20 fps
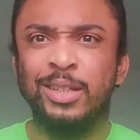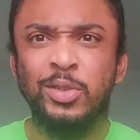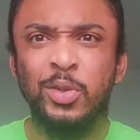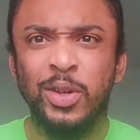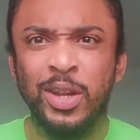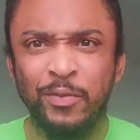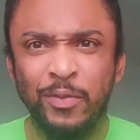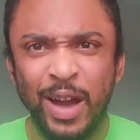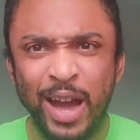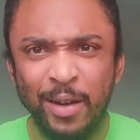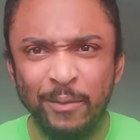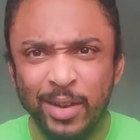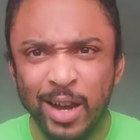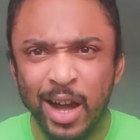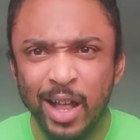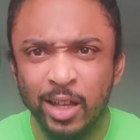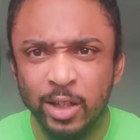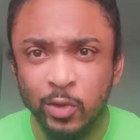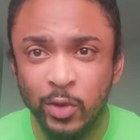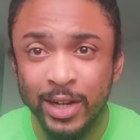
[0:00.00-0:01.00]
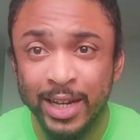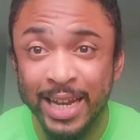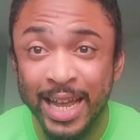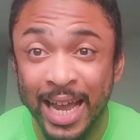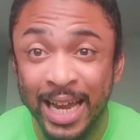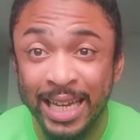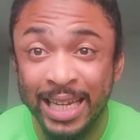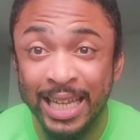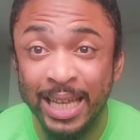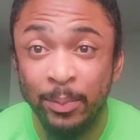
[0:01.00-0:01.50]
$25 for
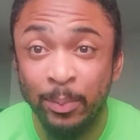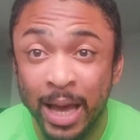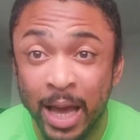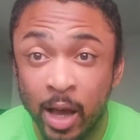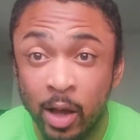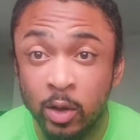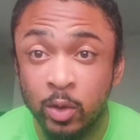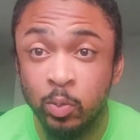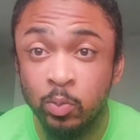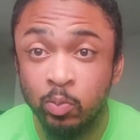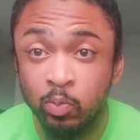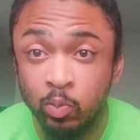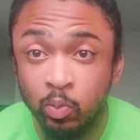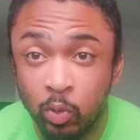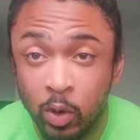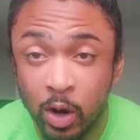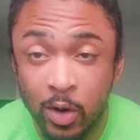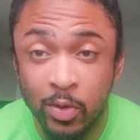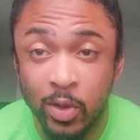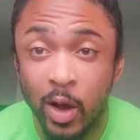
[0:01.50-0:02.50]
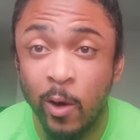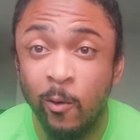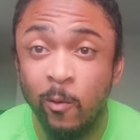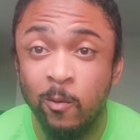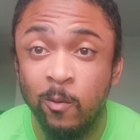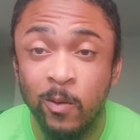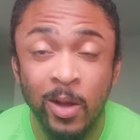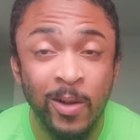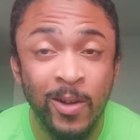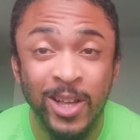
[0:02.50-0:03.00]
90 pounds worth of
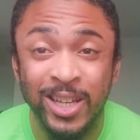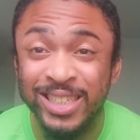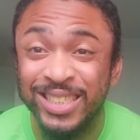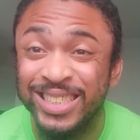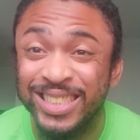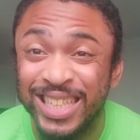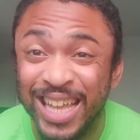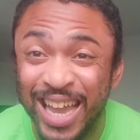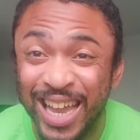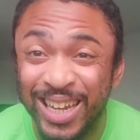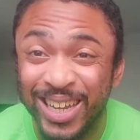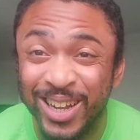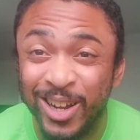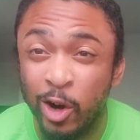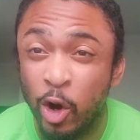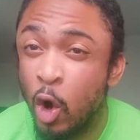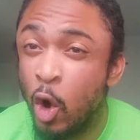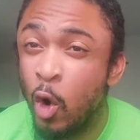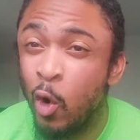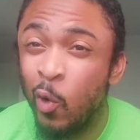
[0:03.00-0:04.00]
standard